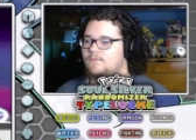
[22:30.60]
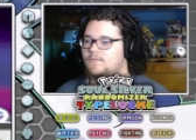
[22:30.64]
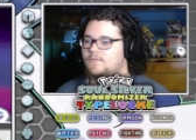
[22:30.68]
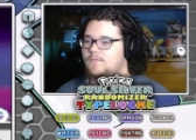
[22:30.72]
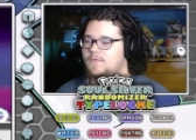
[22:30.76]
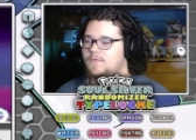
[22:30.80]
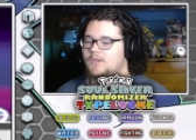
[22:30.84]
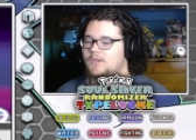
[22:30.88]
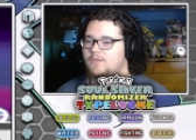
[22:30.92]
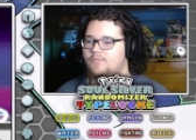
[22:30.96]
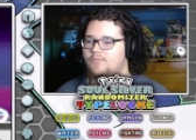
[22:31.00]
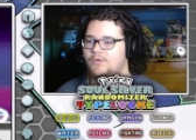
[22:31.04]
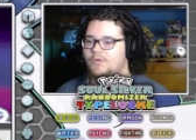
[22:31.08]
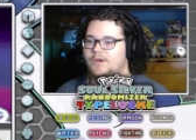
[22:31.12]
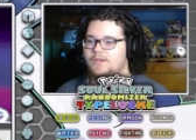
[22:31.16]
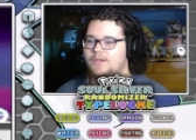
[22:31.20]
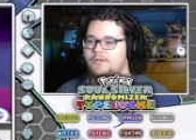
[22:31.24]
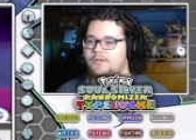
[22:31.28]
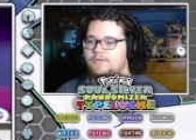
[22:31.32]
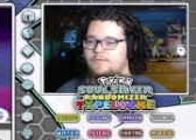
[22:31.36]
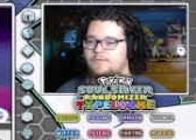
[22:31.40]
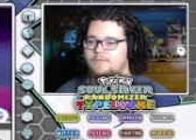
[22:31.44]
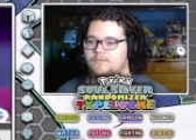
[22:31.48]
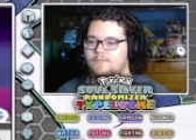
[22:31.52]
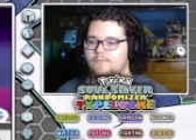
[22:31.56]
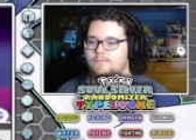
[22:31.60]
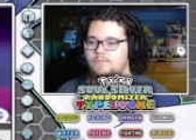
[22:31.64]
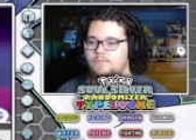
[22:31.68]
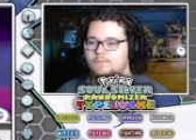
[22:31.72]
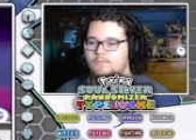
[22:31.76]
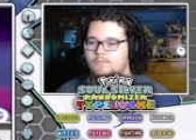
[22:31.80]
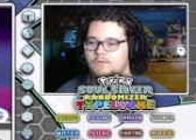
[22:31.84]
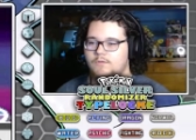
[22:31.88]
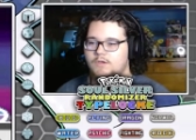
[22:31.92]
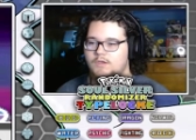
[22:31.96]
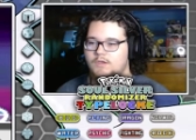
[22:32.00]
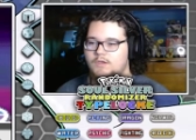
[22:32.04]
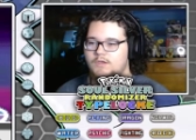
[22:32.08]
Breloom.
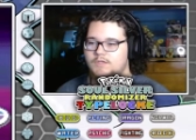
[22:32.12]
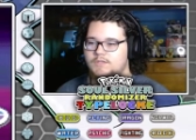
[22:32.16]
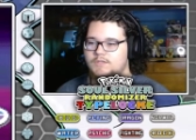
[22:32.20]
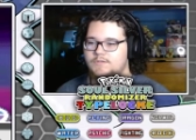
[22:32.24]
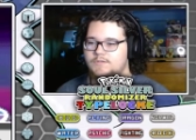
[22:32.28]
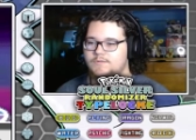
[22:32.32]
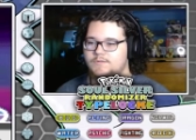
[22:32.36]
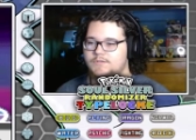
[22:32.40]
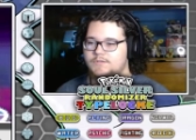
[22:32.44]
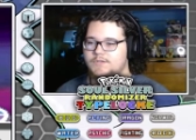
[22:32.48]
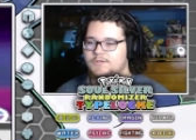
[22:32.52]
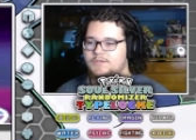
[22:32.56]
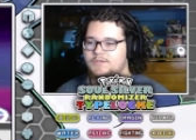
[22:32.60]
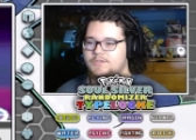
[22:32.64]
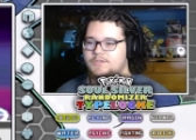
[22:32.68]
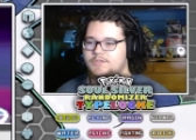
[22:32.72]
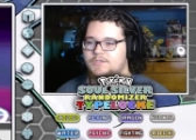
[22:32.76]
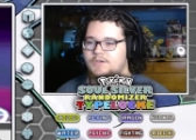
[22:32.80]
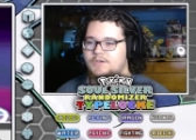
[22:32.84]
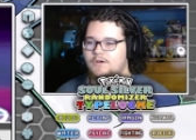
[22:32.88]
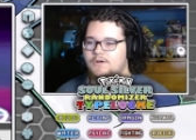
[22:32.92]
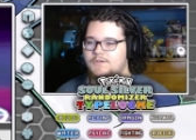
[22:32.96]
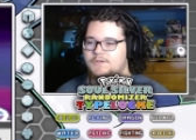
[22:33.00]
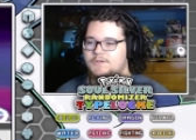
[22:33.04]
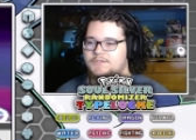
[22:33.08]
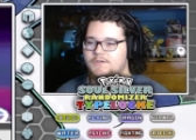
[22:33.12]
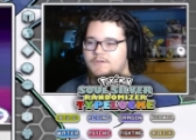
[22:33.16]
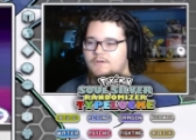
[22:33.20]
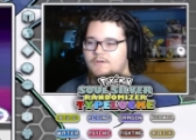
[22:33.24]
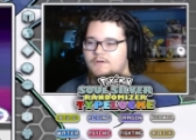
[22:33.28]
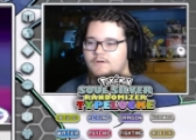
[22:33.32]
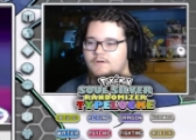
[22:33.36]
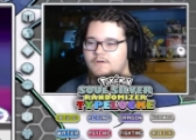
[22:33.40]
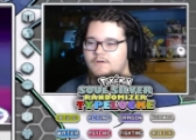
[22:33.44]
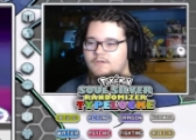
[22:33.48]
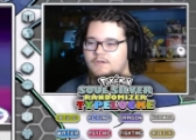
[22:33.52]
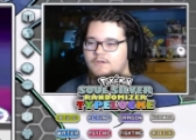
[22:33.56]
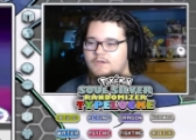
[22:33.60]
Switch out to
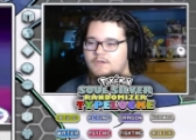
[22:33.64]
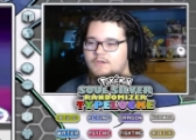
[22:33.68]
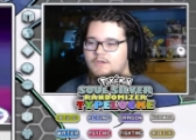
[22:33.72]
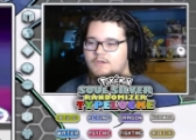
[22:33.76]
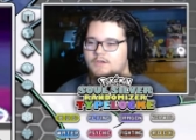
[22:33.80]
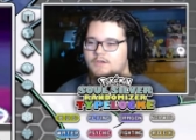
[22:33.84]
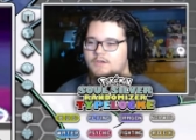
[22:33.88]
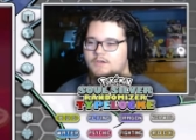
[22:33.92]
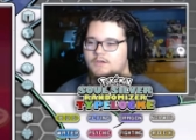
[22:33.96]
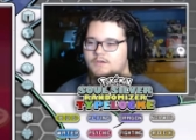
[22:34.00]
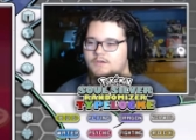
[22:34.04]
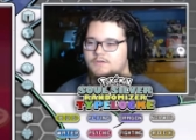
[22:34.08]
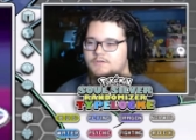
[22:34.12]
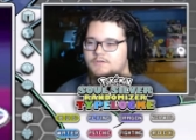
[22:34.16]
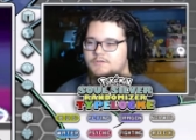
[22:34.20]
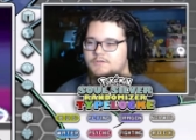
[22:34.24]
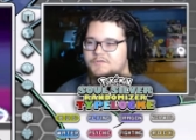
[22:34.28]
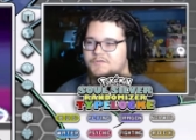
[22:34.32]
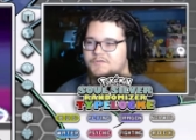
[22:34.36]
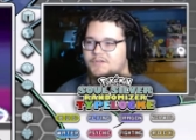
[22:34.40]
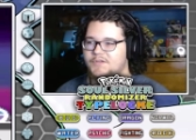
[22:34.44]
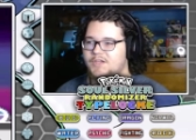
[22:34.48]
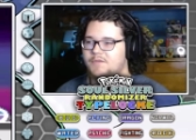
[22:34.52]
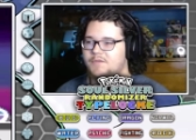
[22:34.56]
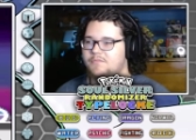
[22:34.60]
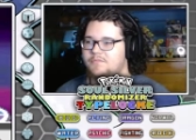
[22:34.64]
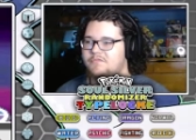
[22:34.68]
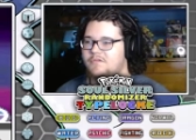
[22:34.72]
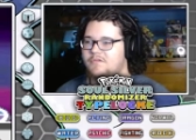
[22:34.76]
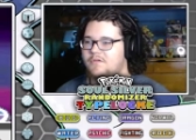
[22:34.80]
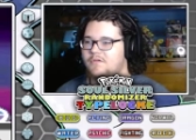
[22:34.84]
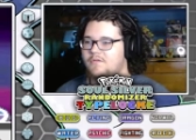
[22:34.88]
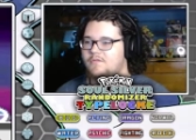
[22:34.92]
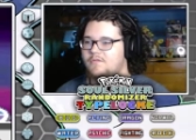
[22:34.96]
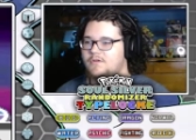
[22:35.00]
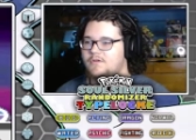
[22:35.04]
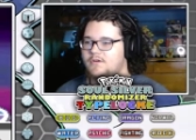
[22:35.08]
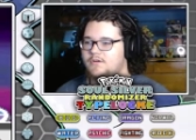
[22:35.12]
Charizard. Use
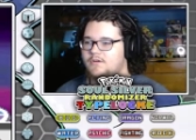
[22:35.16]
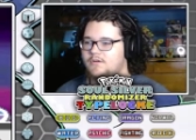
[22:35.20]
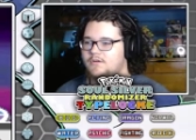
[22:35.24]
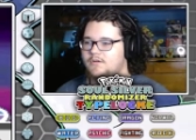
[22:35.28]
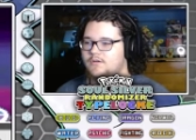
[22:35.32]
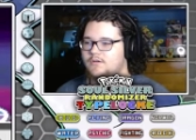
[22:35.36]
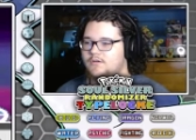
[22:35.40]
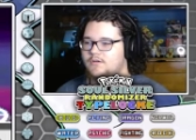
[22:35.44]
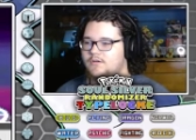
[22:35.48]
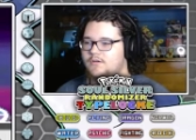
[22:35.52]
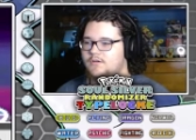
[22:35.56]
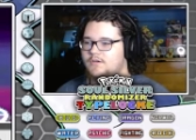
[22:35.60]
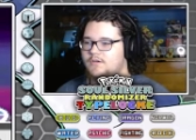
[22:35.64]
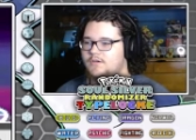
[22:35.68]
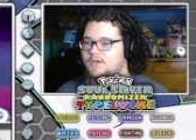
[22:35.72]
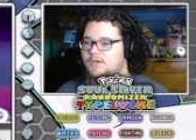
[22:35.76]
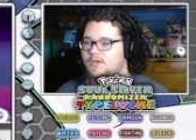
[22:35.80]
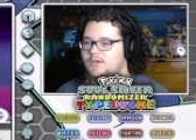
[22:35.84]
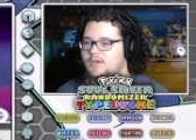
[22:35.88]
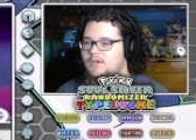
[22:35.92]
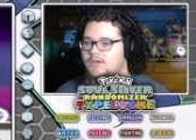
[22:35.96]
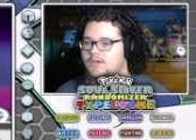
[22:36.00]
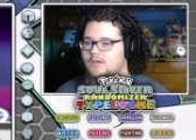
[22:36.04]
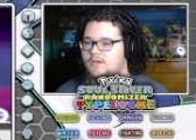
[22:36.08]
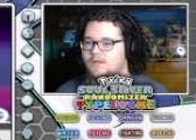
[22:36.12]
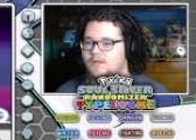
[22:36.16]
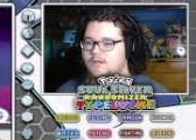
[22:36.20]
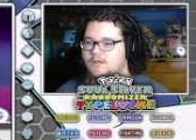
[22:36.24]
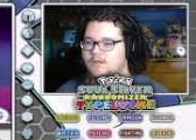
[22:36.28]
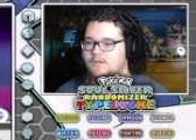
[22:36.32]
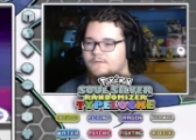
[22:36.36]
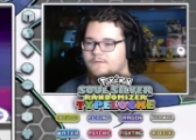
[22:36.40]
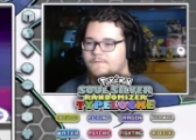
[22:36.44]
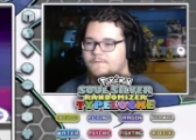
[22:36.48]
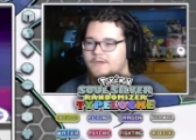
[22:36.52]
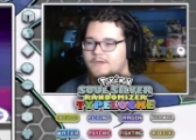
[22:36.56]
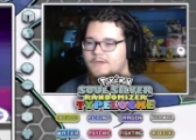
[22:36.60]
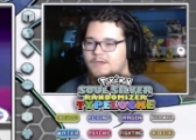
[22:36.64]
Flamethrower.
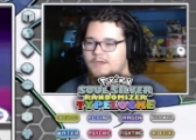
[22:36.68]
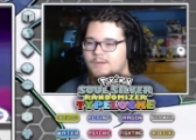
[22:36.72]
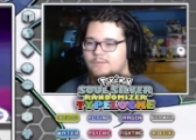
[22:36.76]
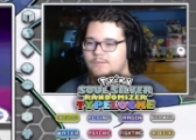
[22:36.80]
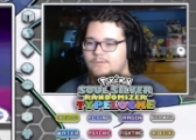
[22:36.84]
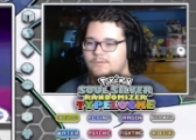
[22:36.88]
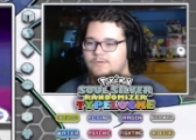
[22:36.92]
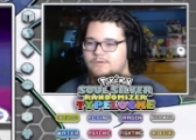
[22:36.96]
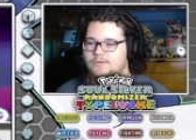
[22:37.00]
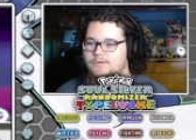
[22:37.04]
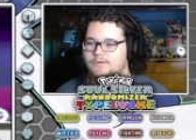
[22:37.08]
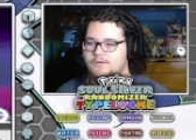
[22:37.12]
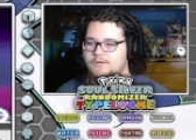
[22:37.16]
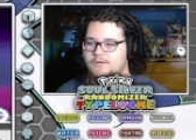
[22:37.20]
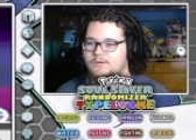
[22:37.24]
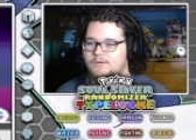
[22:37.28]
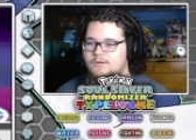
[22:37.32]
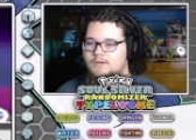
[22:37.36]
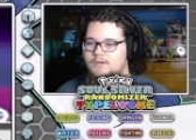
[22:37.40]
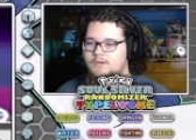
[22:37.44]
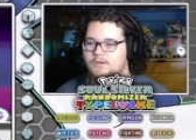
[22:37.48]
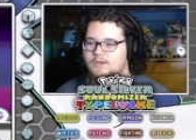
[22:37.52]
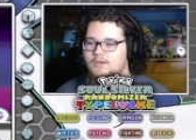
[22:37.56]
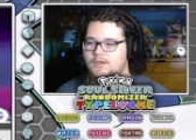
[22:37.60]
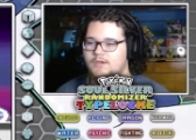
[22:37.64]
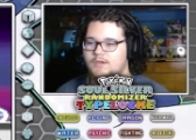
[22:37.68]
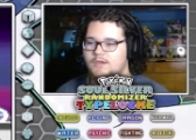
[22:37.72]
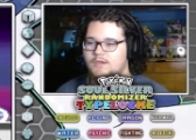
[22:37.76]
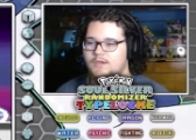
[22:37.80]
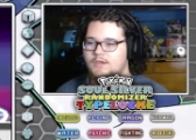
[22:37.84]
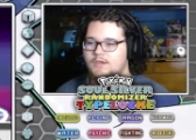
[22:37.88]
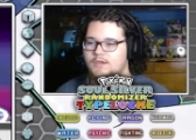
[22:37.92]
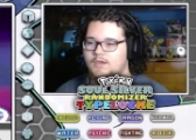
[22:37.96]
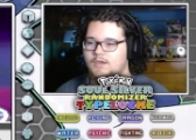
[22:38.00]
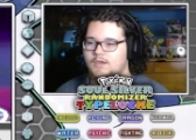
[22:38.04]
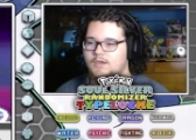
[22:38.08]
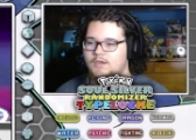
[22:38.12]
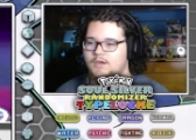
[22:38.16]
Clefable.
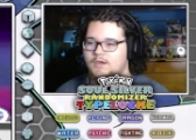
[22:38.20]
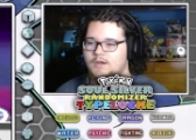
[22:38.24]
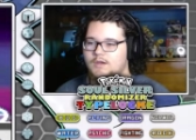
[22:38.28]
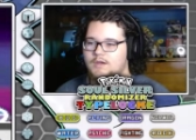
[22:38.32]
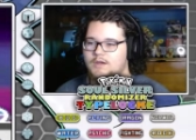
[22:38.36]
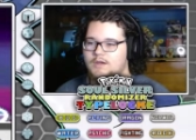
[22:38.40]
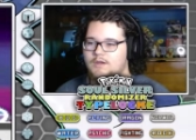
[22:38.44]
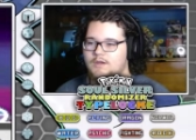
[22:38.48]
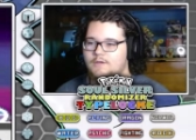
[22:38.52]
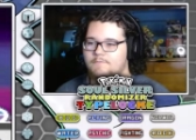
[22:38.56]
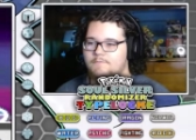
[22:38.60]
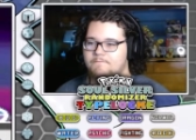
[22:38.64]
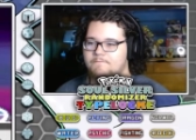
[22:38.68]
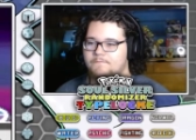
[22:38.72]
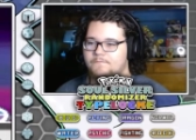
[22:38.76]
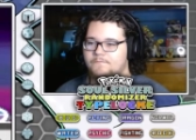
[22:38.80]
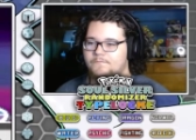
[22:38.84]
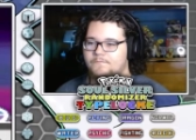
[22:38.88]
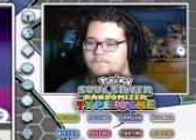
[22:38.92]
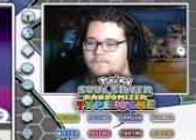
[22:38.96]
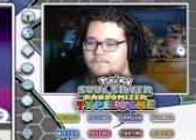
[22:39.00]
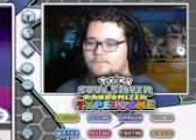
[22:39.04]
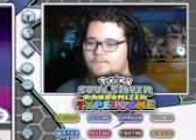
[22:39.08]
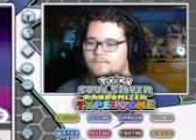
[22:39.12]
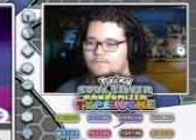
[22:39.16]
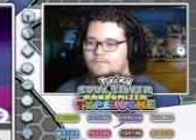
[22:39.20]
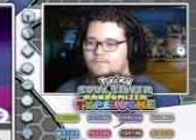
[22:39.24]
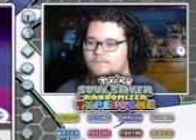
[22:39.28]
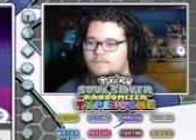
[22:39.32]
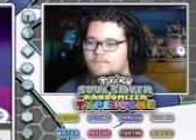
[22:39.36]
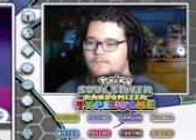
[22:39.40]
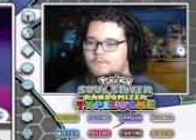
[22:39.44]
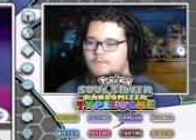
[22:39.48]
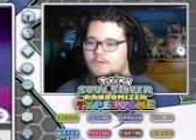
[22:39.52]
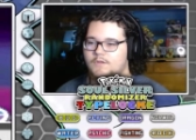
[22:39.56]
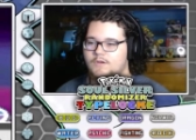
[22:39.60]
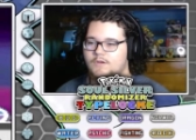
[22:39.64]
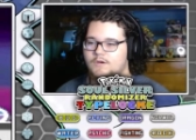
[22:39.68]
Wrong
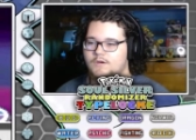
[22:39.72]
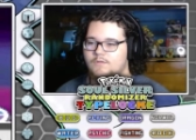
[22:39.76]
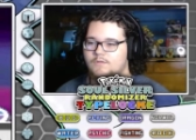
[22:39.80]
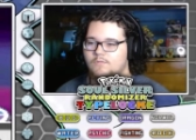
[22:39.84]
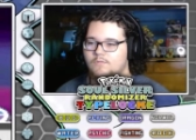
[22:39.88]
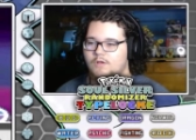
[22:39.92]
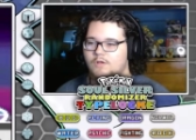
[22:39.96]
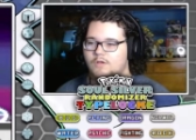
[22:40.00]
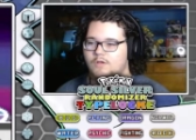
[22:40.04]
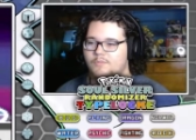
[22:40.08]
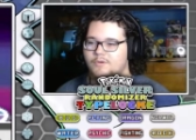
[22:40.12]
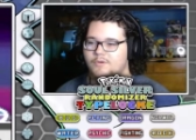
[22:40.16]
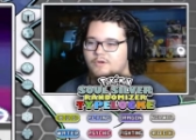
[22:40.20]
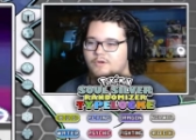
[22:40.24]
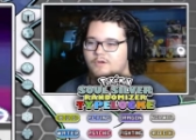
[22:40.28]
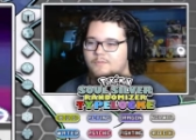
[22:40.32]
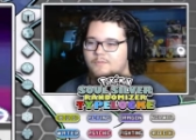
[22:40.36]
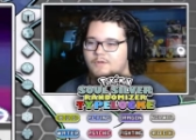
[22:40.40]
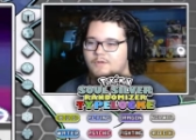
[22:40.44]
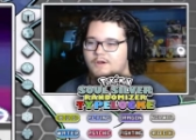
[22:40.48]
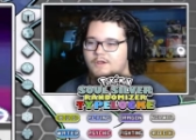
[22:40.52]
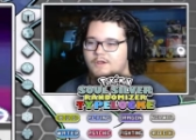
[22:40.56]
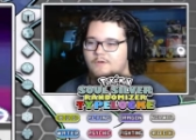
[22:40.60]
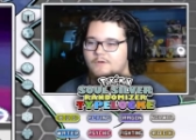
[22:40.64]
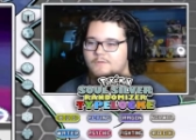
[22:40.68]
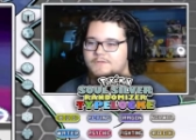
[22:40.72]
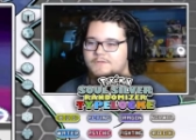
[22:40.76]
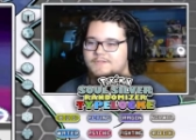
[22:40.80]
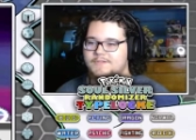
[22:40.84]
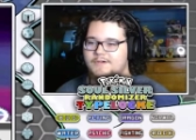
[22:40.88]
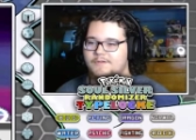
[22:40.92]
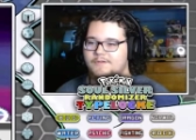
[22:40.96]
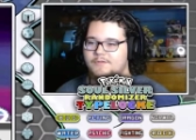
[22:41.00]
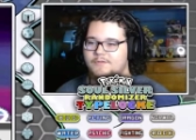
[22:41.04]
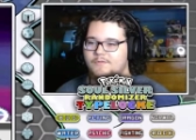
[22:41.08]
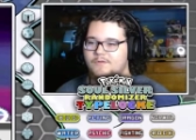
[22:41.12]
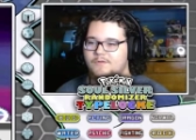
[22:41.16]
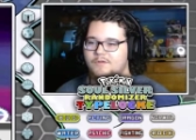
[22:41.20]
Pokemon. I almost sent out
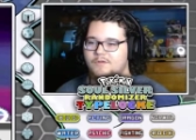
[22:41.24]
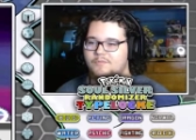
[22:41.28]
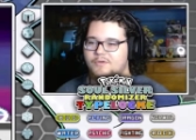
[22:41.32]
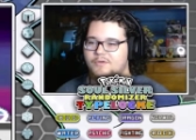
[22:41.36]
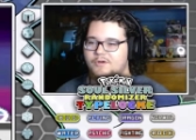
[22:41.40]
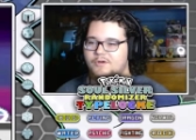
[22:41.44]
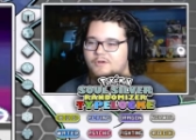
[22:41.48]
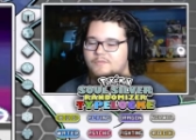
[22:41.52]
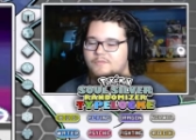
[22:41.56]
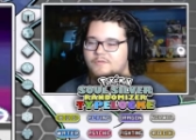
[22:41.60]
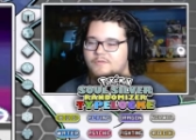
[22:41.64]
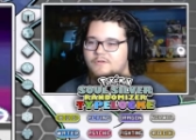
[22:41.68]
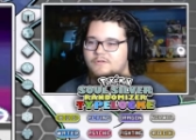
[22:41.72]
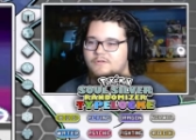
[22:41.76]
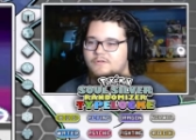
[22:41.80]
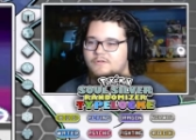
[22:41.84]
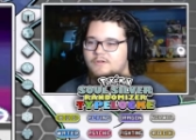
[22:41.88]
the wrong Pokemon.